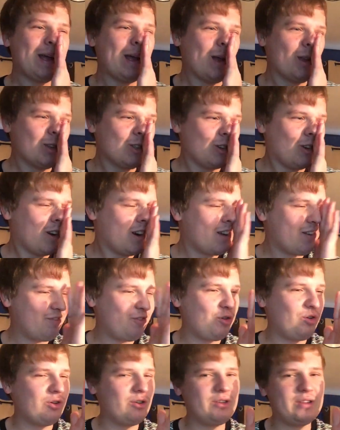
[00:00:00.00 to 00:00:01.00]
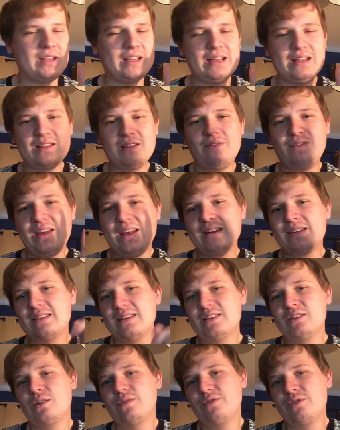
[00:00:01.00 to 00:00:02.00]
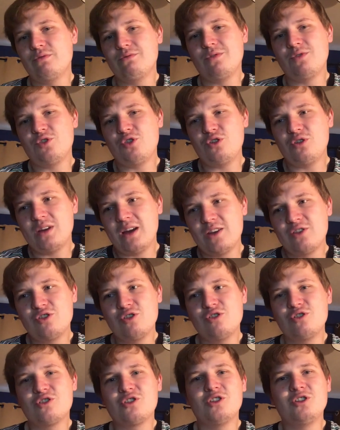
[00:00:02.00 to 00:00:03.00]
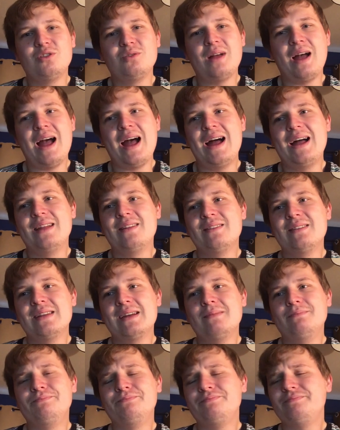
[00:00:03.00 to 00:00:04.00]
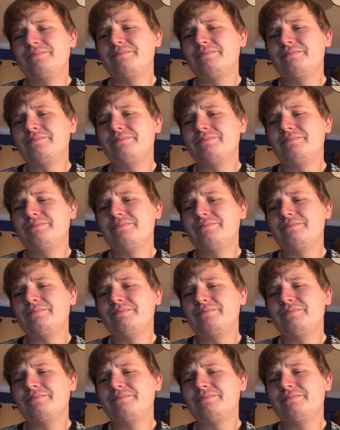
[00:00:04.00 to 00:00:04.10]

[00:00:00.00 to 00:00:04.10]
I'm sorry for the vagueness of the review as usual, and I'm